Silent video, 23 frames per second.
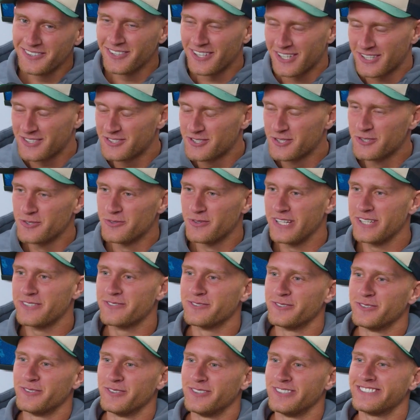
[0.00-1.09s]
like 2-week
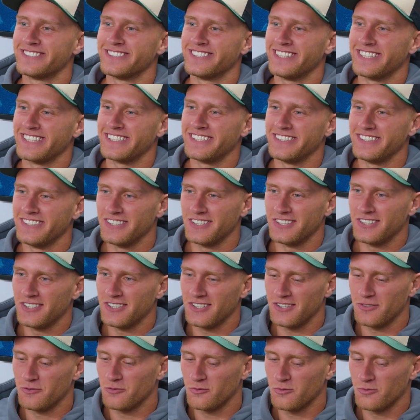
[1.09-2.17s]
rule. It's like,
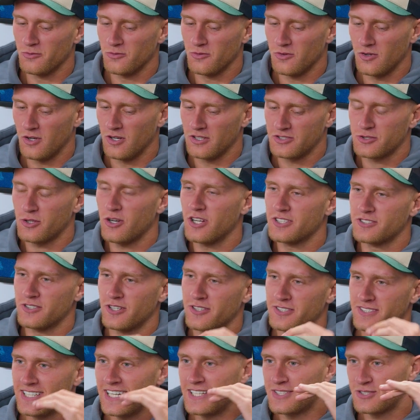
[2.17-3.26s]
I try to
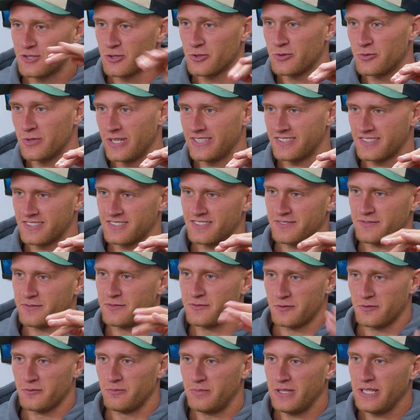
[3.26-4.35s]
take 2 weeks because
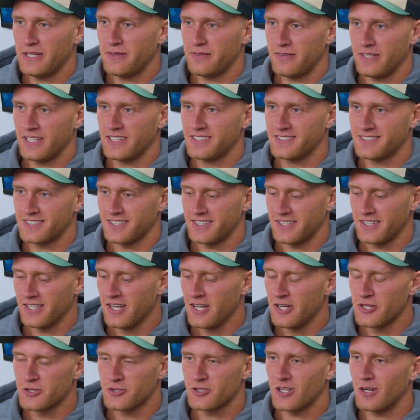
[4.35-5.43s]
big things that
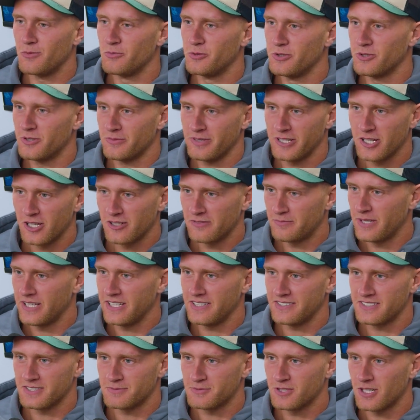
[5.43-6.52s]
trouble you. I mean, I've been
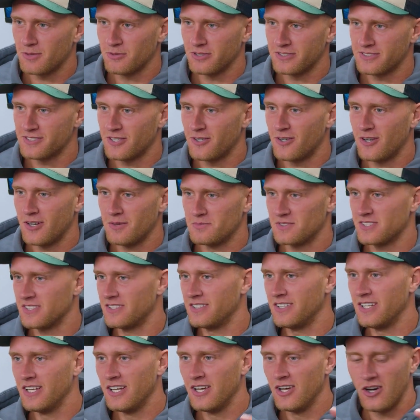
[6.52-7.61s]
in some trouble at times,
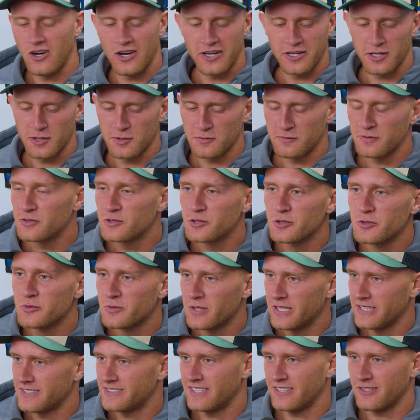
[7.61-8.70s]
and I know for 2
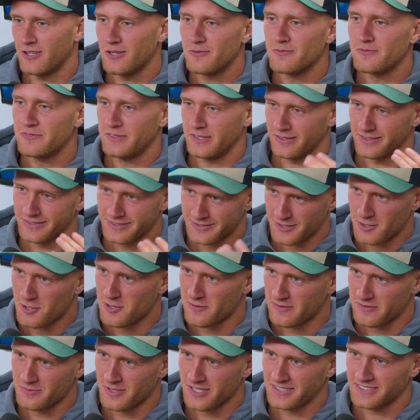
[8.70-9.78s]
weeks there, I'm feeling sorry
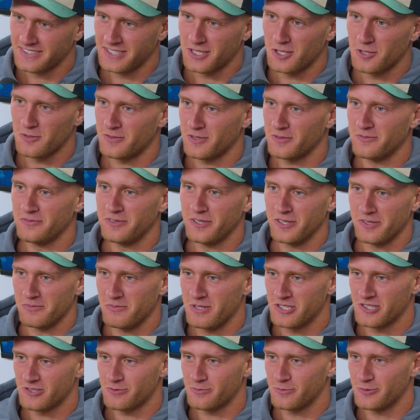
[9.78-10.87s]
for myself. I'm feeling
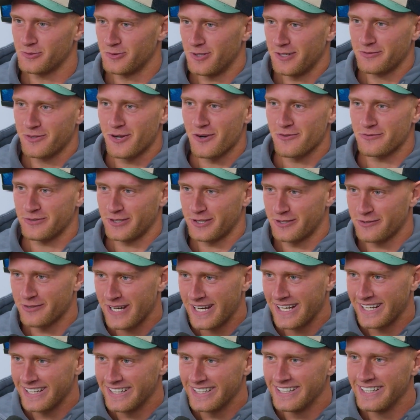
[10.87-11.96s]
miserable. Yeah. I've got
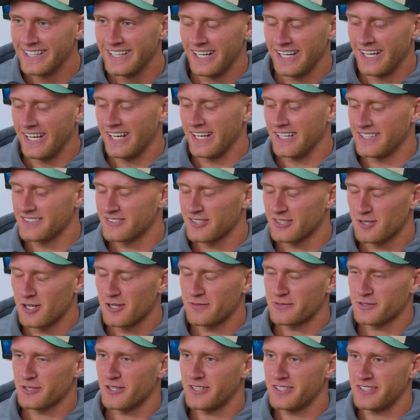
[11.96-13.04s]
regret. And it's like,
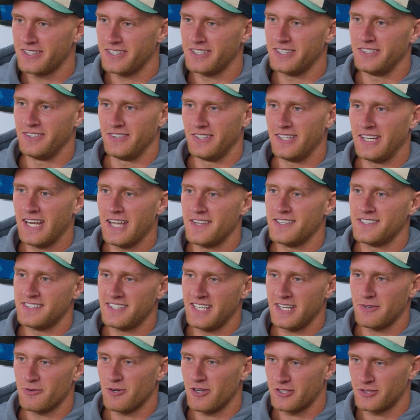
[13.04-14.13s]
I've tried to get this
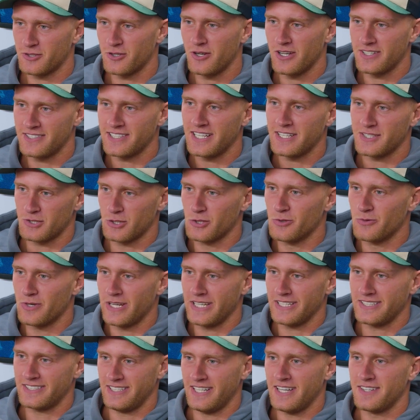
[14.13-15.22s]
thing where I try and take 2
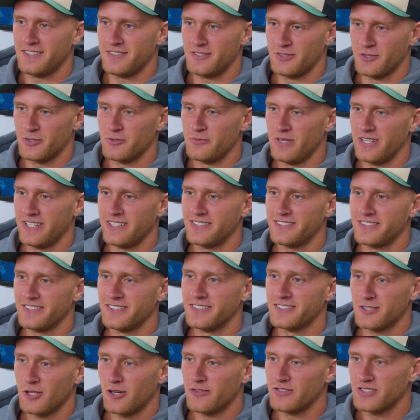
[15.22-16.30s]
weeks down to 2 minutes.
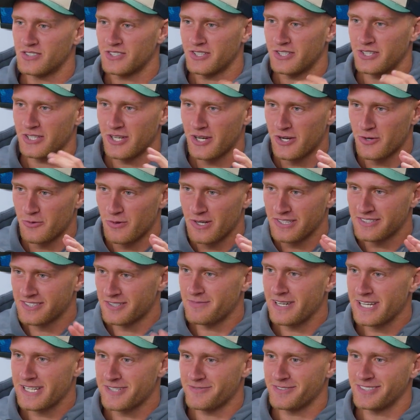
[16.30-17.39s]
So I've just got to go, once I
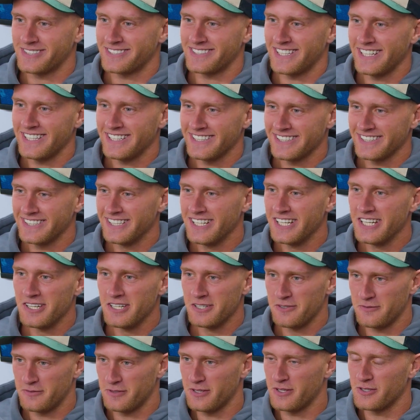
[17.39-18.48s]
make a mistake,
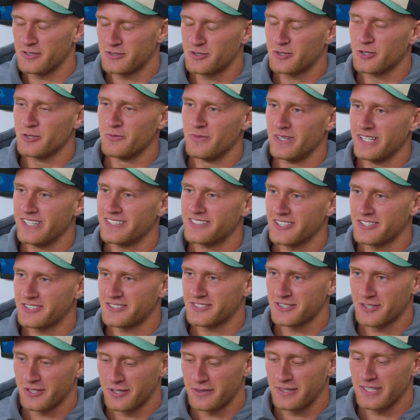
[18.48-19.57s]
for those 2 minutes, I
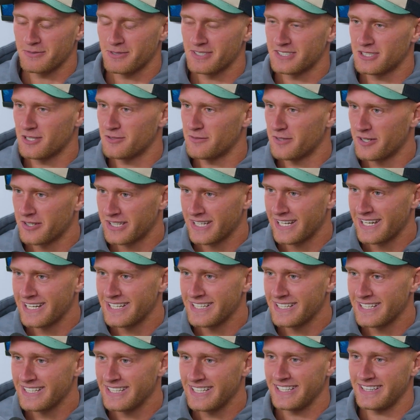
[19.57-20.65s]
just got to think to myself, okay,
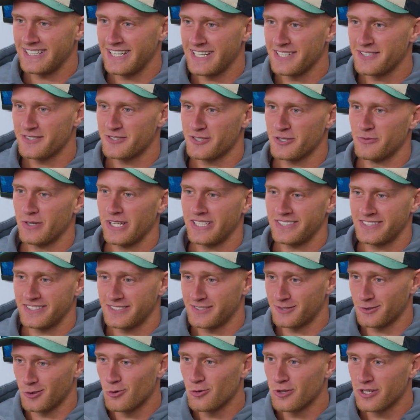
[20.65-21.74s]
at the end of 2 weeks, this
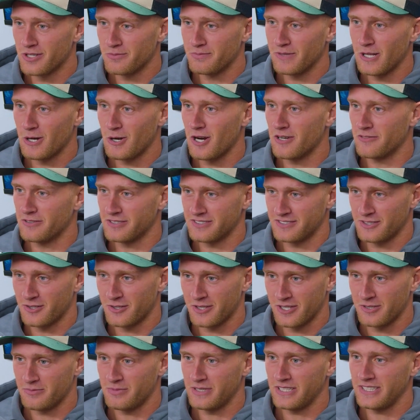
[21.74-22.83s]
is all going to blow over. It's not
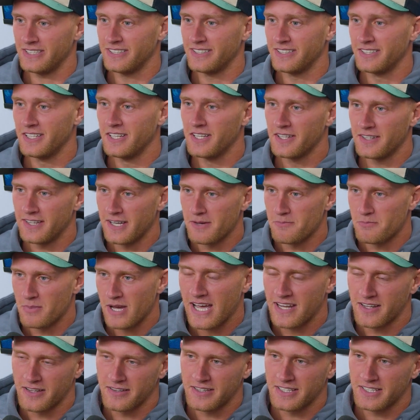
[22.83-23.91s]
going to be that
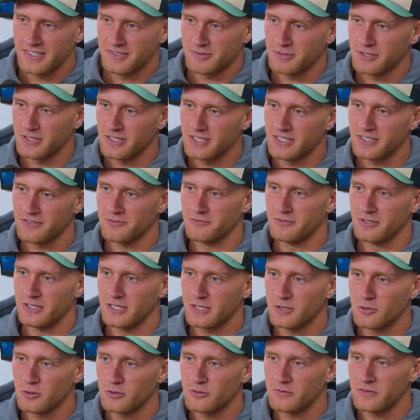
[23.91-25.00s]
And I think it's really, really
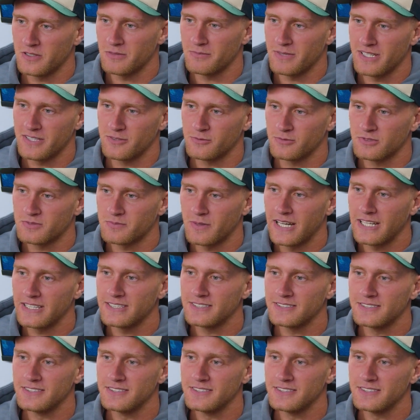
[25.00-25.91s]
good for your mental space.